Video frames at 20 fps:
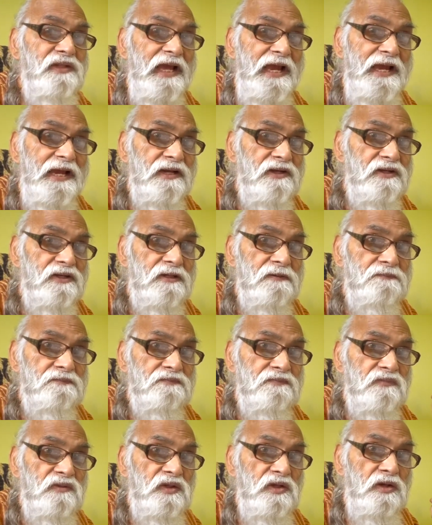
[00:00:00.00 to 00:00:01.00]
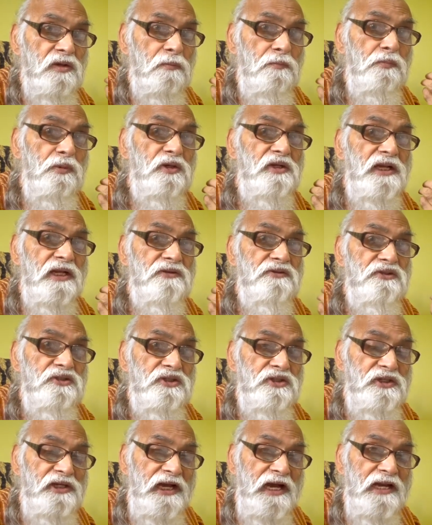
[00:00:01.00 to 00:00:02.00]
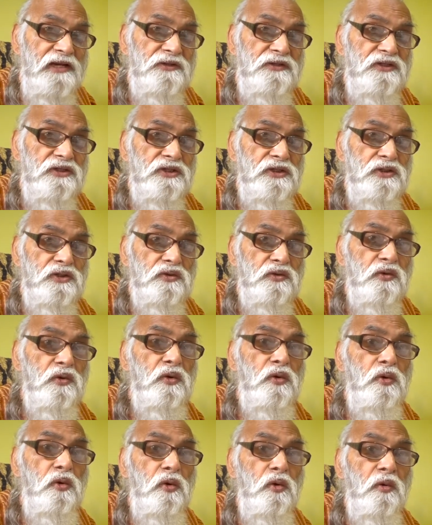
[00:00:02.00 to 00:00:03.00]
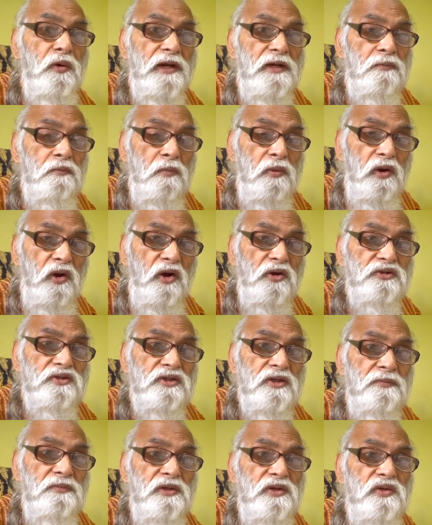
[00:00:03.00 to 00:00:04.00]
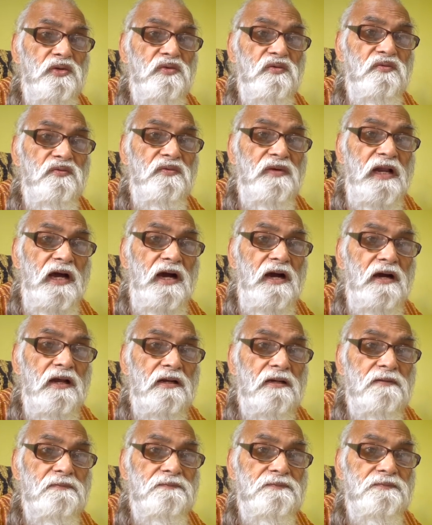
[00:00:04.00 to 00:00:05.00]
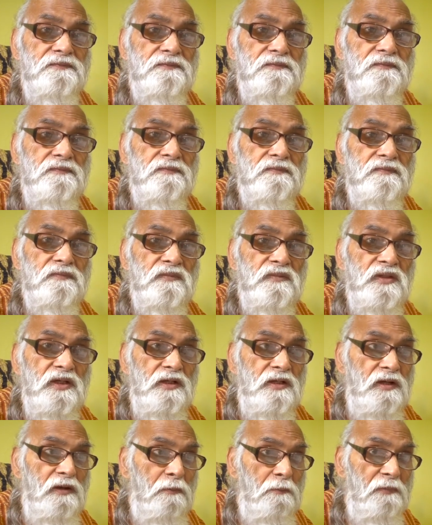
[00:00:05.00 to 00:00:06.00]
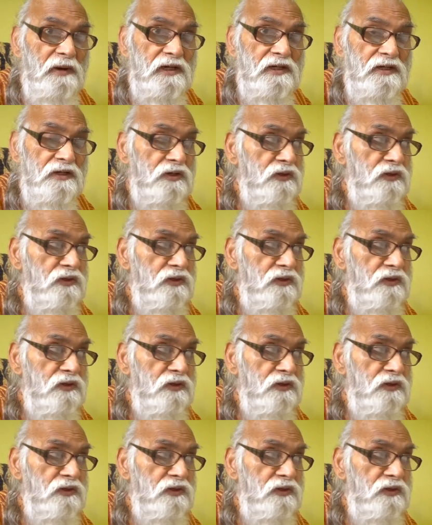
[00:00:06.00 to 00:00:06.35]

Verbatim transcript: that potentiality to grow and blossom into flower. But